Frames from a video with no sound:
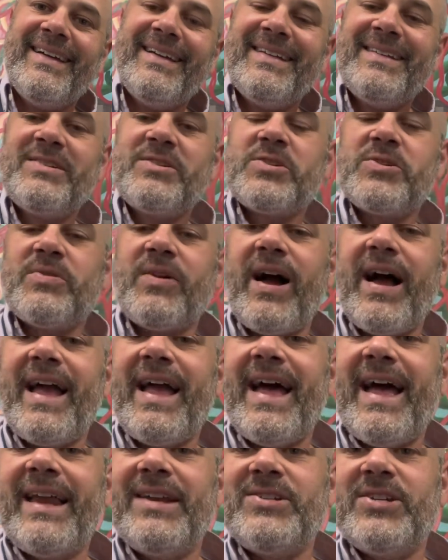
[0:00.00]

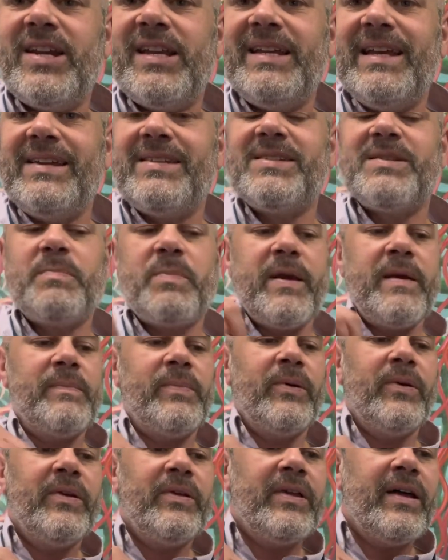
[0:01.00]
triad genius
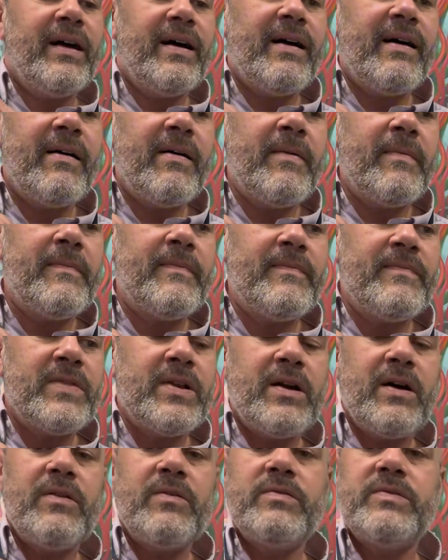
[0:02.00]
people,
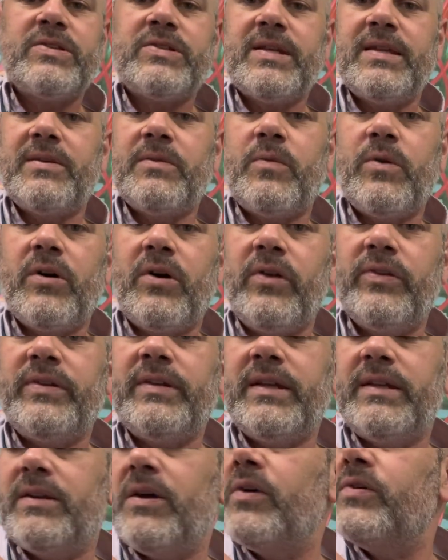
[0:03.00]
who see the world
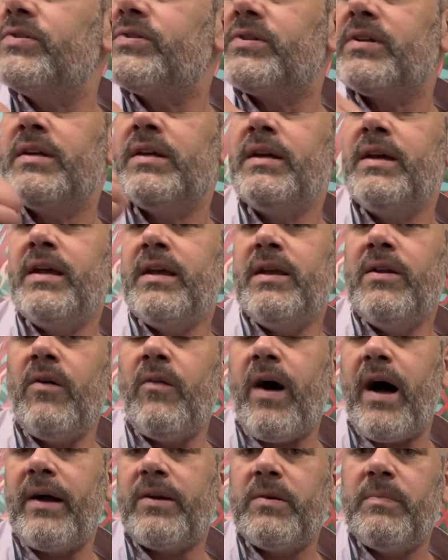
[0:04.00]
in those,
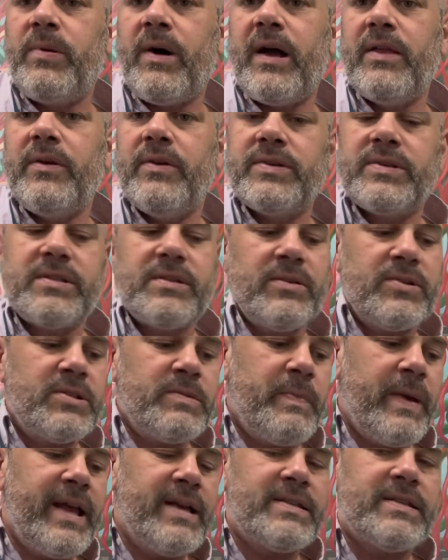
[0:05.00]
occupy those
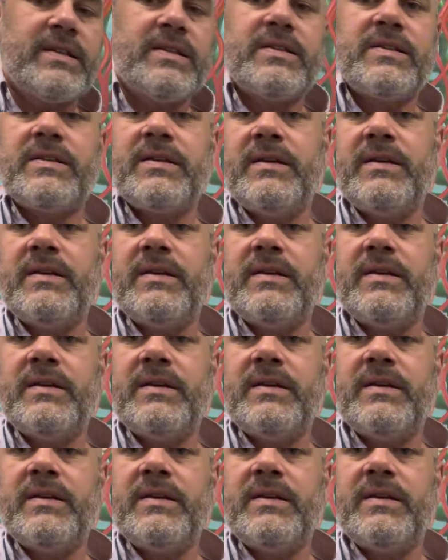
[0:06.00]
spaces.